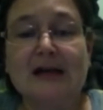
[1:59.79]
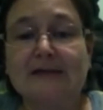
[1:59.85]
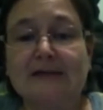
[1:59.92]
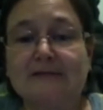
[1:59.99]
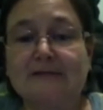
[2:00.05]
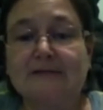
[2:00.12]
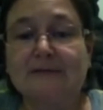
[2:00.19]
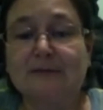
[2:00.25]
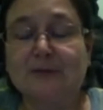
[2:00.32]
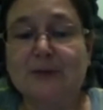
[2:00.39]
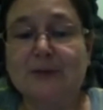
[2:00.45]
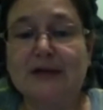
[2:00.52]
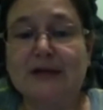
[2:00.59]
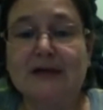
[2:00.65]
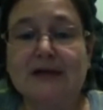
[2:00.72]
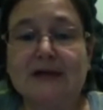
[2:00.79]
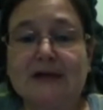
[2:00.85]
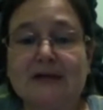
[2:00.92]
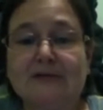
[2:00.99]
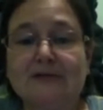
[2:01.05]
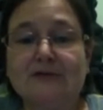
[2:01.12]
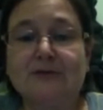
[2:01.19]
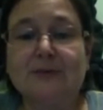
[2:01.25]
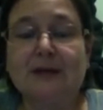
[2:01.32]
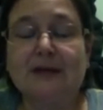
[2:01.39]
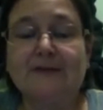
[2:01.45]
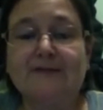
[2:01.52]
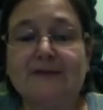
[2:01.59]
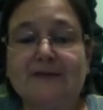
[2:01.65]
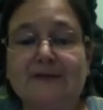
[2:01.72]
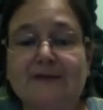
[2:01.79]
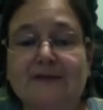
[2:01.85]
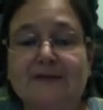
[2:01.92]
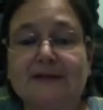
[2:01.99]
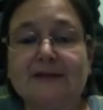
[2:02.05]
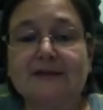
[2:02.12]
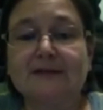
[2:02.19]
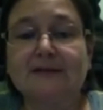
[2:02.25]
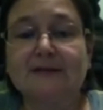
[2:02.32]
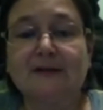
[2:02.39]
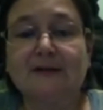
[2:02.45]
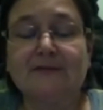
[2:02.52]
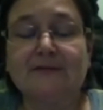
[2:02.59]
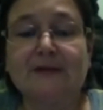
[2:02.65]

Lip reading: would be a huge benefit to